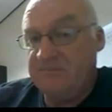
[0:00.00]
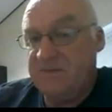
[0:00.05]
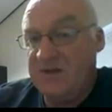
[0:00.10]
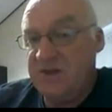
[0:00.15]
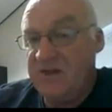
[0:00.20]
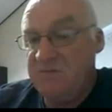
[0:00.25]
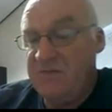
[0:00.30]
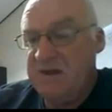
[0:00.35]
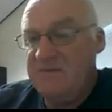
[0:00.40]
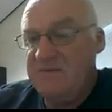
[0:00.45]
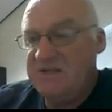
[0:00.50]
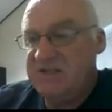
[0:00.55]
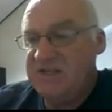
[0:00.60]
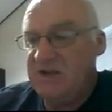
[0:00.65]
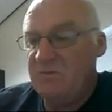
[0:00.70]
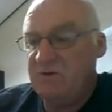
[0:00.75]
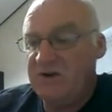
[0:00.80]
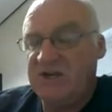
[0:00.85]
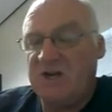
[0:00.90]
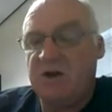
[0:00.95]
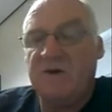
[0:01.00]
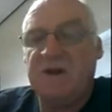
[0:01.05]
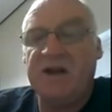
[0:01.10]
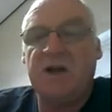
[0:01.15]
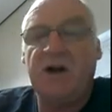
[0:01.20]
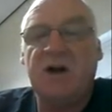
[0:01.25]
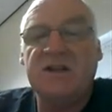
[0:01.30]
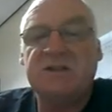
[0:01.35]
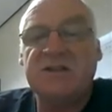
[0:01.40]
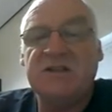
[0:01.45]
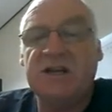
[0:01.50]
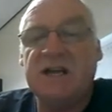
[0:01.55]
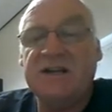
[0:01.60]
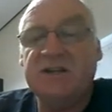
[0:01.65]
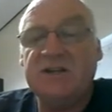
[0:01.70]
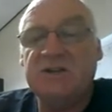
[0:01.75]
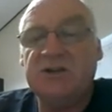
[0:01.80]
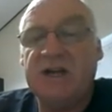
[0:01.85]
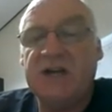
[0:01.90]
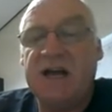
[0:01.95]
And the BBC were showing
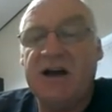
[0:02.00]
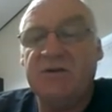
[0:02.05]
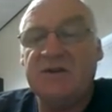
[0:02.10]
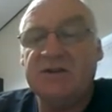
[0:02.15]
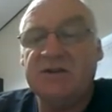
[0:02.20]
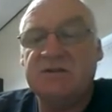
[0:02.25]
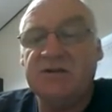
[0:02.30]
isolated showers